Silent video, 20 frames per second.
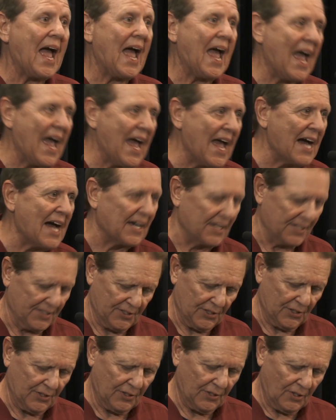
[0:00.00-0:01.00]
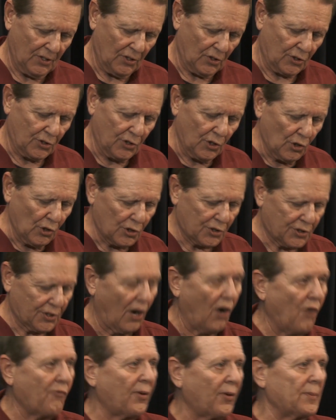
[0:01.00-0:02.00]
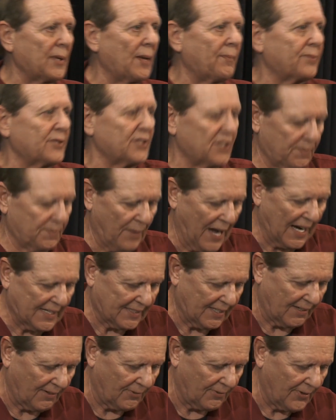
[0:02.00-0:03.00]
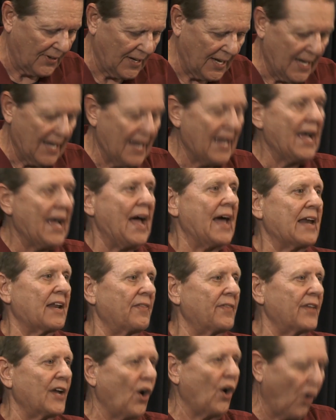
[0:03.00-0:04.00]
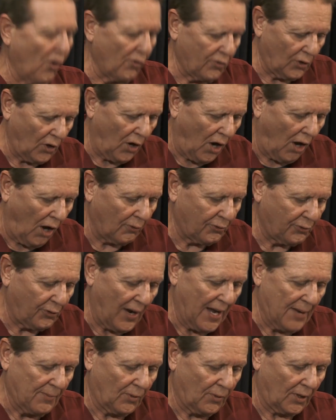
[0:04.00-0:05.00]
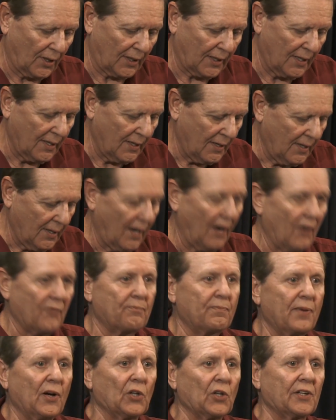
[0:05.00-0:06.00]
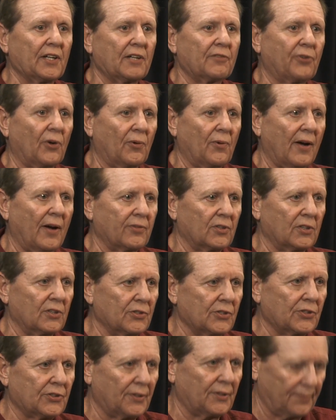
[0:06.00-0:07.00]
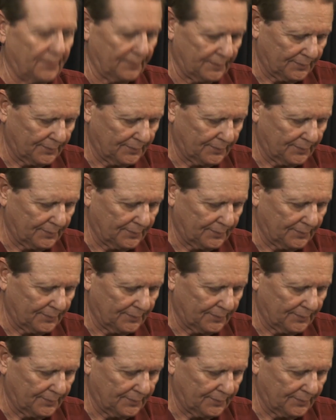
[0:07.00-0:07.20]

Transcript: and do so from the perspective and in the overall framework of building for revolution.